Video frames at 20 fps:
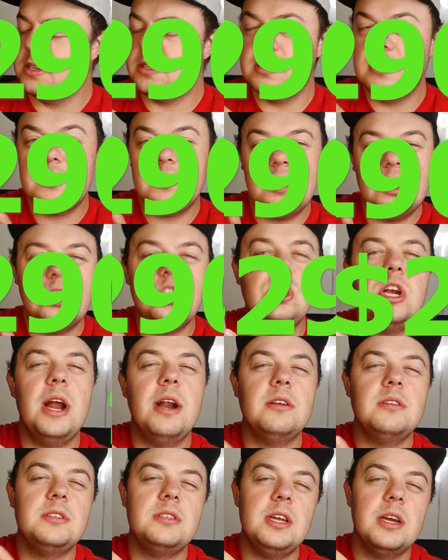this is the
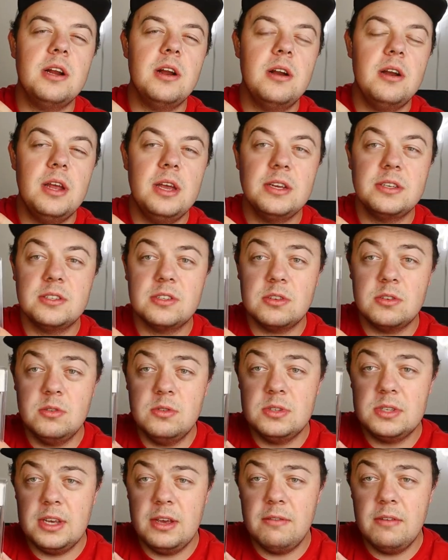shared sticker
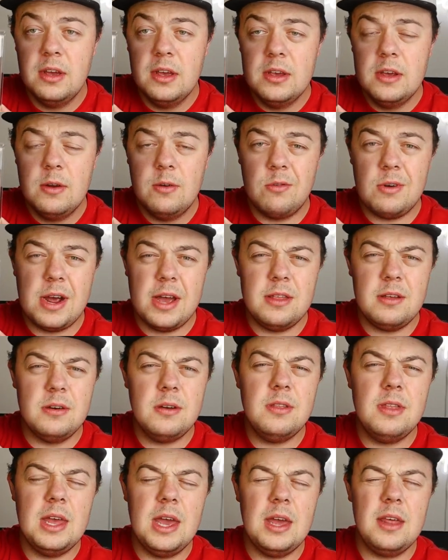exclusive
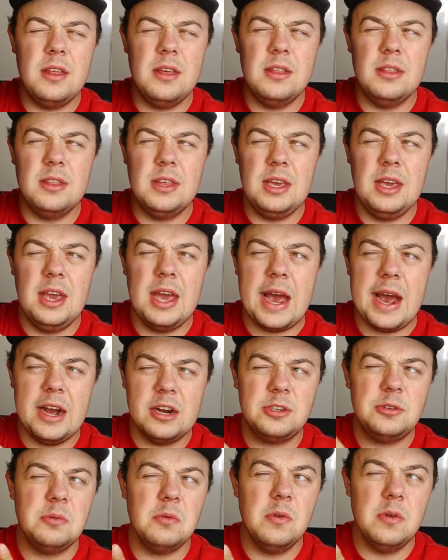rather than the
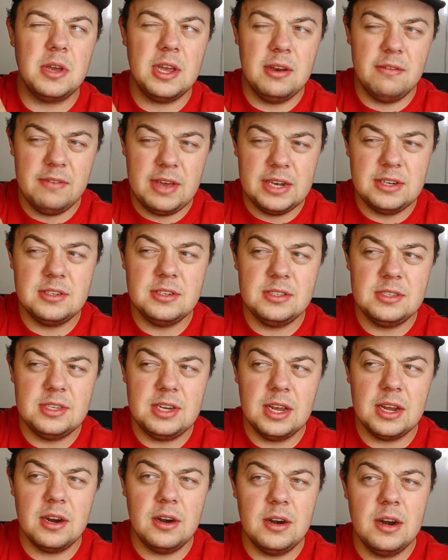actual convention
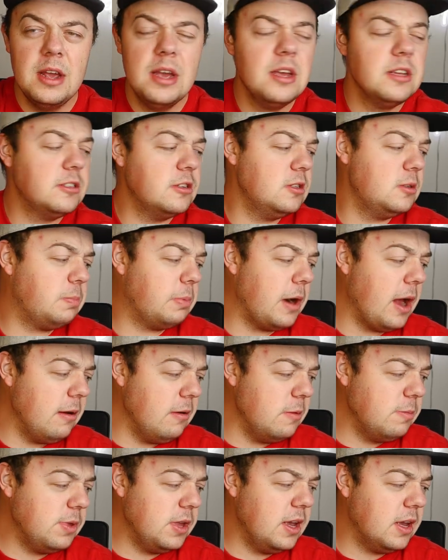sticker. So it's
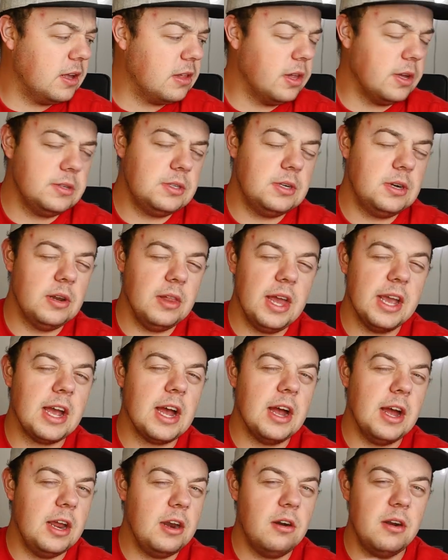probably closer to like a
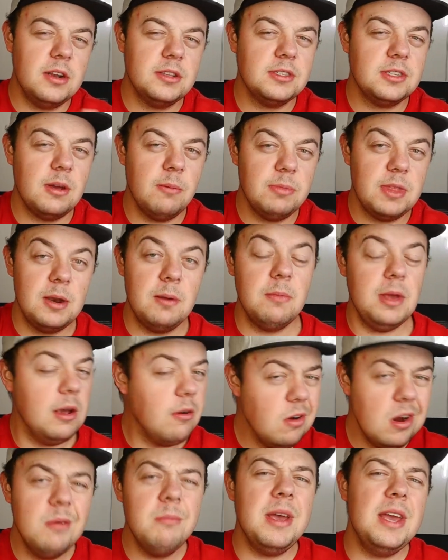100 and something. It
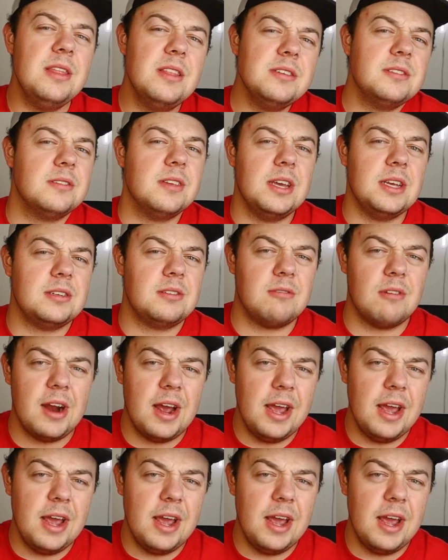would have made this list,